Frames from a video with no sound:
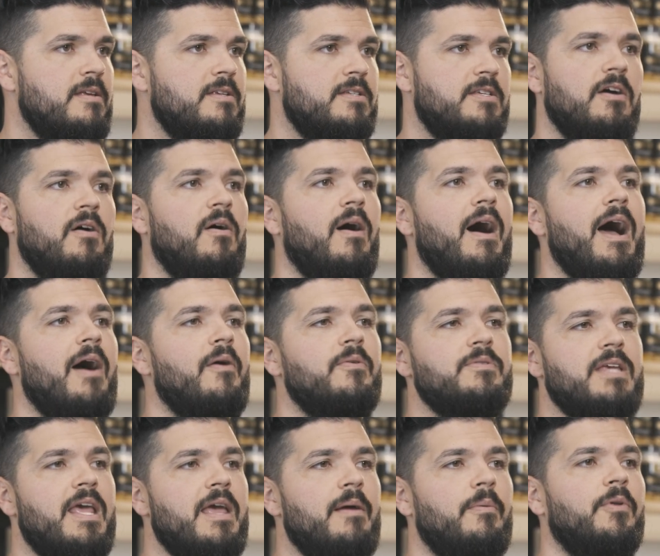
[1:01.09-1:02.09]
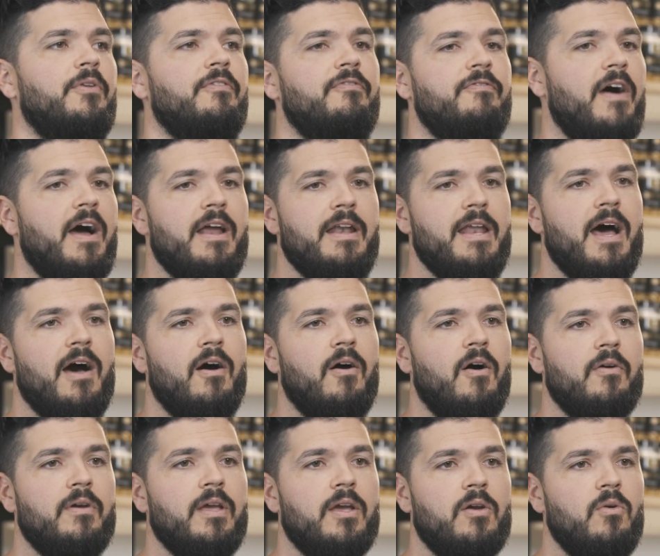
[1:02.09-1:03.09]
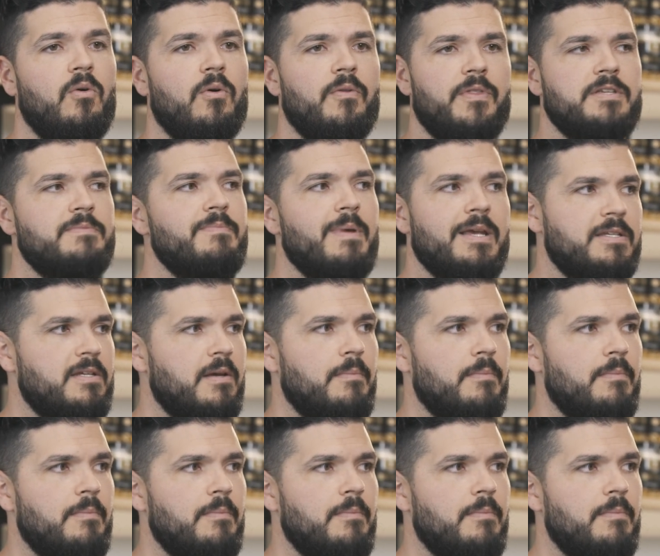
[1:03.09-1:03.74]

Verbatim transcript: So I was able to find out, okay, cool, this makes